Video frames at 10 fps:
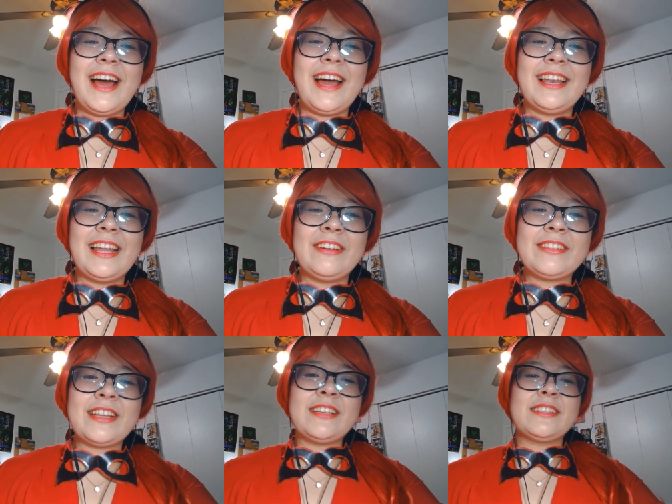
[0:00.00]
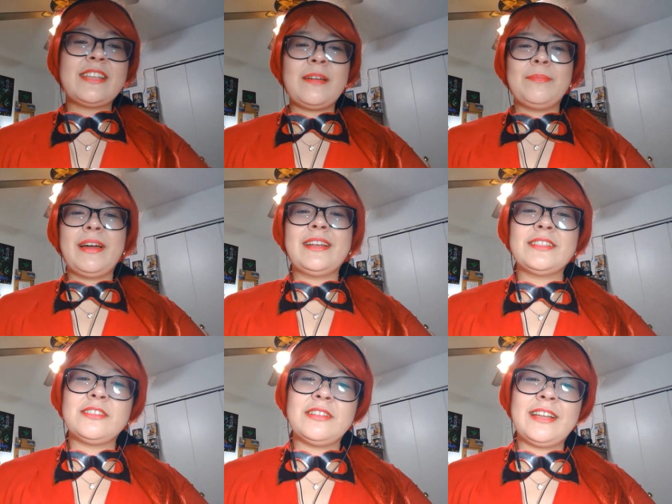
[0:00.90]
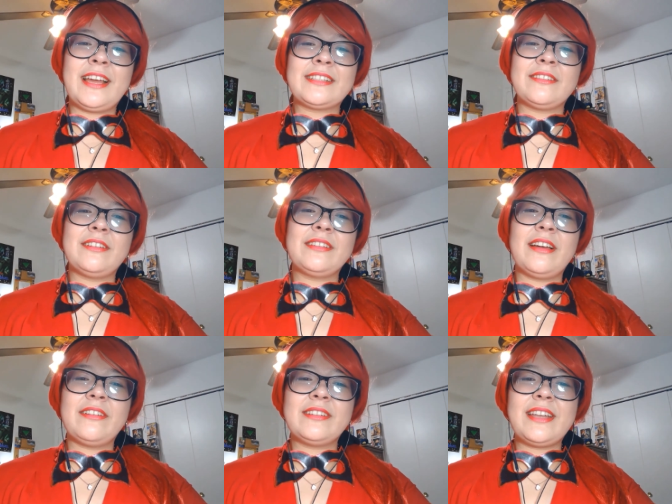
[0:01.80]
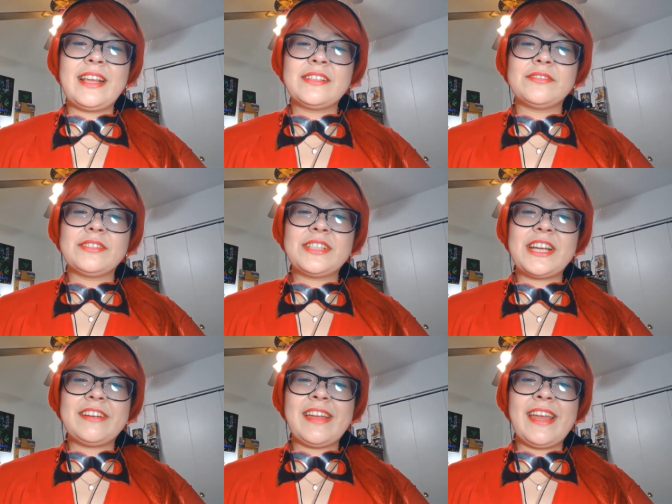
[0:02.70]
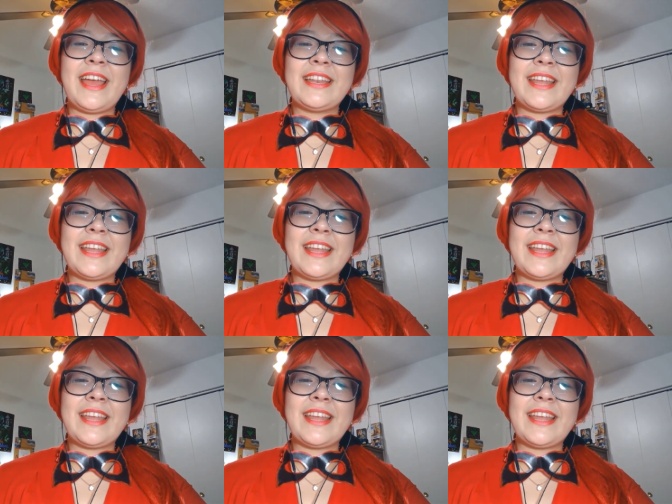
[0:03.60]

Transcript: I left and stopped by the store to get uh, things for Cherry and